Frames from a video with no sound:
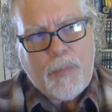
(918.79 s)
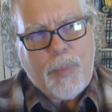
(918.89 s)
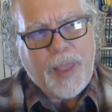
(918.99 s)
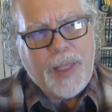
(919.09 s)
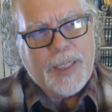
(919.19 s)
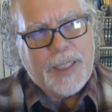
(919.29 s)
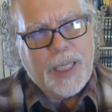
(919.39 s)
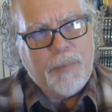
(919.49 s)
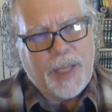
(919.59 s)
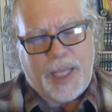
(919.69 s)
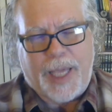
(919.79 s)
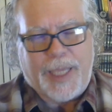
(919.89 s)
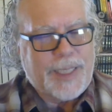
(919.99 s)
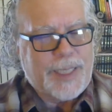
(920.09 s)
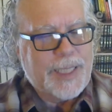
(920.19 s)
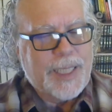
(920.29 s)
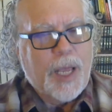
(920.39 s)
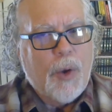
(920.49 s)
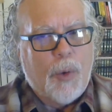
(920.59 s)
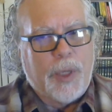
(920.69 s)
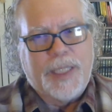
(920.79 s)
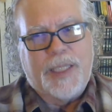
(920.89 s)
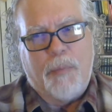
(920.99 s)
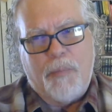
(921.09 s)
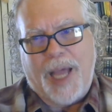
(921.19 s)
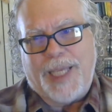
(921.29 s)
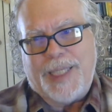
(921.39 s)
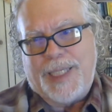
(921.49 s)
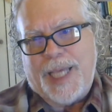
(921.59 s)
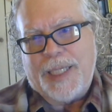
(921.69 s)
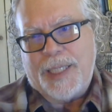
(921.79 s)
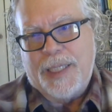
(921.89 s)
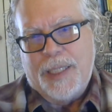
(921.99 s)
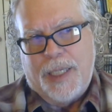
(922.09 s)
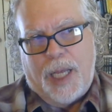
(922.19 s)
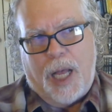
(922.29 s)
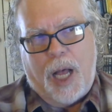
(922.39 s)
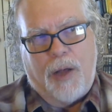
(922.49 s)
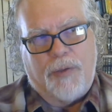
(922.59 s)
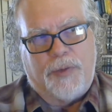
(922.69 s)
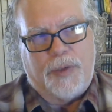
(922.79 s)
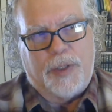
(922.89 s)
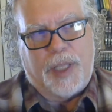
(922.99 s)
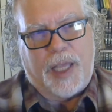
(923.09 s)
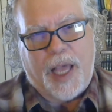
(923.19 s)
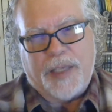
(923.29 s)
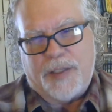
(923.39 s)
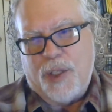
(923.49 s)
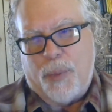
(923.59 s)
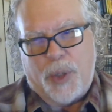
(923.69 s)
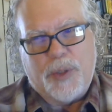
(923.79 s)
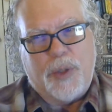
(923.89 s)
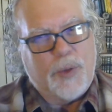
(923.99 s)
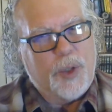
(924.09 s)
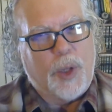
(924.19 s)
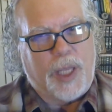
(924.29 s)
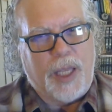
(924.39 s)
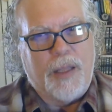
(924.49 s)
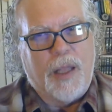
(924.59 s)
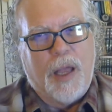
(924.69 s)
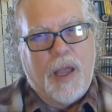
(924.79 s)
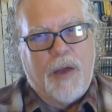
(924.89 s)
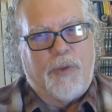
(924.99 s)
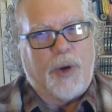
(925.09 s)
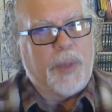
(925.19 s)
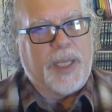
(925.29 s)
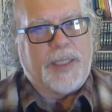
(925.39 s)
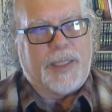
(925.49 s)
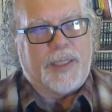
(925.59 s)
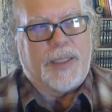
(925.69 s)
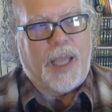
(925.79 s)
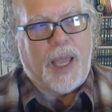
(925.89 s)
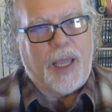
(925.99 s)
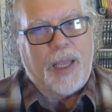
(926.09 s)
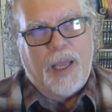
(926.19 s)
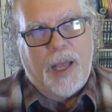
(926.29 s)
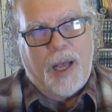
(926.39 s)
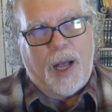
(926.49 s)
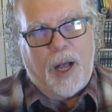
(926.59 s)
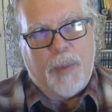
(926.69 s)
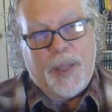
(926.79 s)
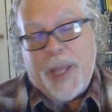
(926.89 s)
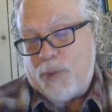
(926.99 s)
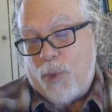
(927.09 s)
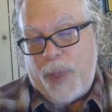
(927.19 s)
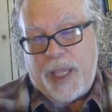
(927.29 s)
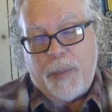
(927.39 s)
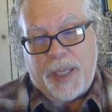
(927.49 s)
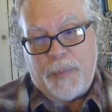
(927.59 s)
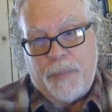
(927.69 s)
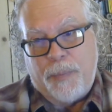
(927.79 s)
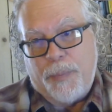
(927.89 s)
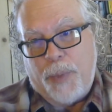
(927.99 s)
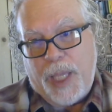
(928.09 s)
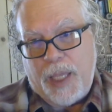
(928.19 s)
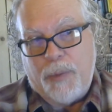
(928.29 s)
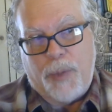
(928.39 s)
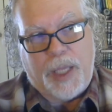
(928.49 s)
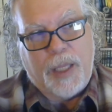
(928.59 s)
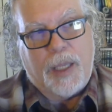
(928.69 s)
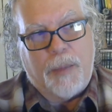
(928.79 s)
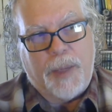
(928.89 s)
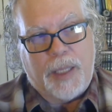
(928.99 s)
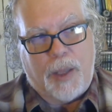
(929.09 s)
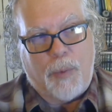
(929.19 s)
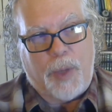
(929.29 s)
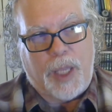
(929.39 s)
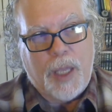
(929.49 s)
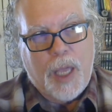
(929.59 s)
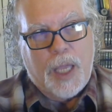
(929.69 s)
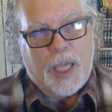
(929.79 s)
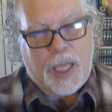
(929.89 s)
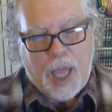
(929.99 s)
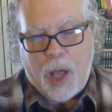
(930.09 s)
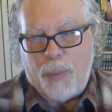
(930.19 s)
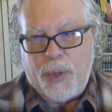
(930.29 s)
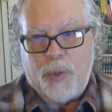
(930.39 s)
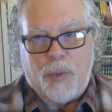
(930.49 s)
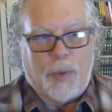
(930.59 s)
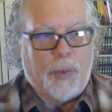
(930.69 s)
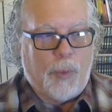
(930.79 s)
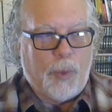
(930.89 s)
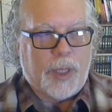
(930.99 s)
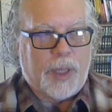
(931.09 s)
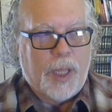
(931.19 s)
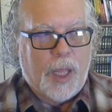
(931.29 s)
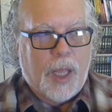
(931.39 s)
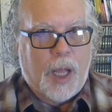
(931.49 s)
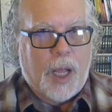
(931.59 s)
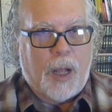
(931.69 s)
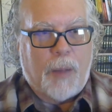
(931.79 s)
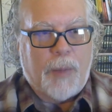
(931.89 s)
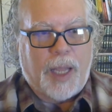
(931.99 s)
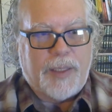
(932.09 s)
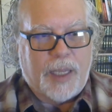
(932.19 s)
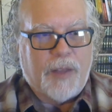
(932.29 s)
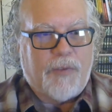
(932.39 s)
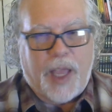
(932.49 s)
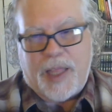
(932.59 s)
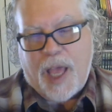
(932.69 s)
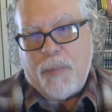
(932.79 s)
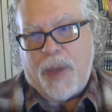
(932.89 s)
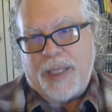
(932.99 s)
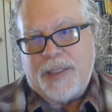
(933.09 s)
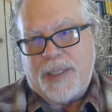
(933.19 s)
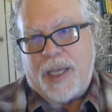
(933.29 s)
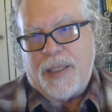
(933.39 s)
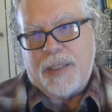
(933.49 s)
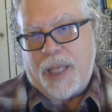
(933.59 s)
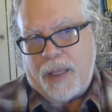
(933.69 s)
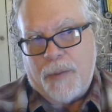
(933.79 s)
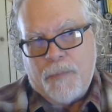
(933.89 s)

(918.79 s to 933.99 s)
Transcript: is, in many cases, is what is the mindset of the guest and the person who's looking for a place to stay. And that's where we come in. We come in and we can help you with identifying that mindset. Like,